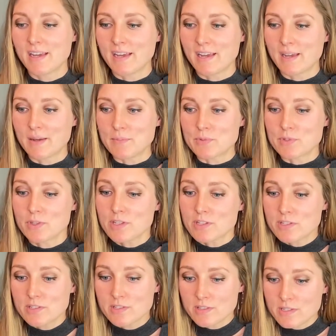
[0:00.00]
So
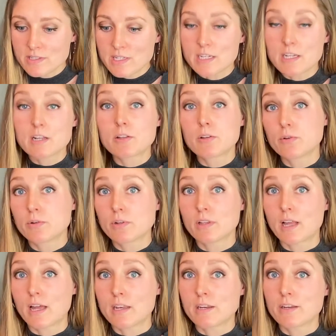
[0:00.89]
this can include a
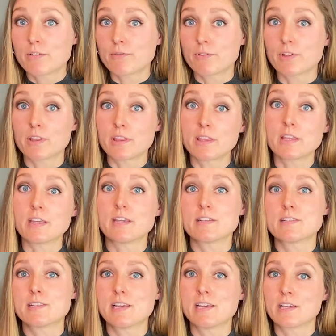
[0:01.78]
lot of different
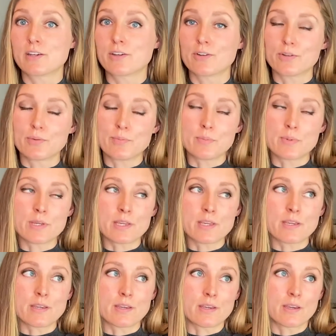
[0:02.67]
things. It could
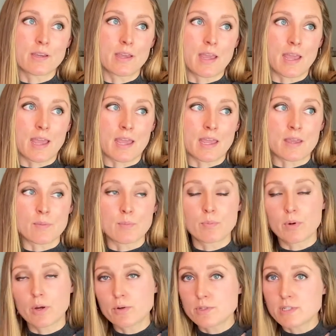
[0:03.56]
be
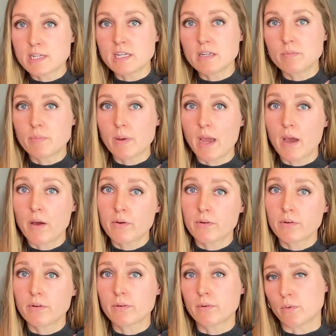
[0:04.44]
a protein
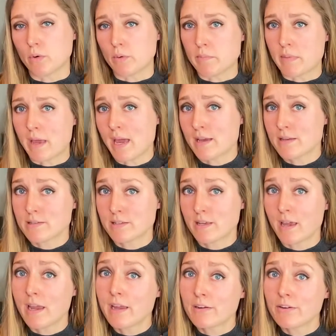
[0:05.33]
powder or
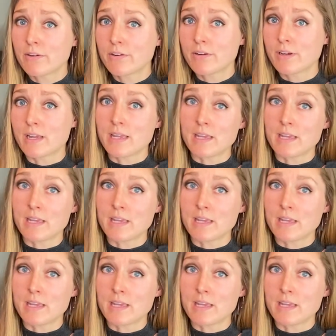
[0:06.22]
mass gainer.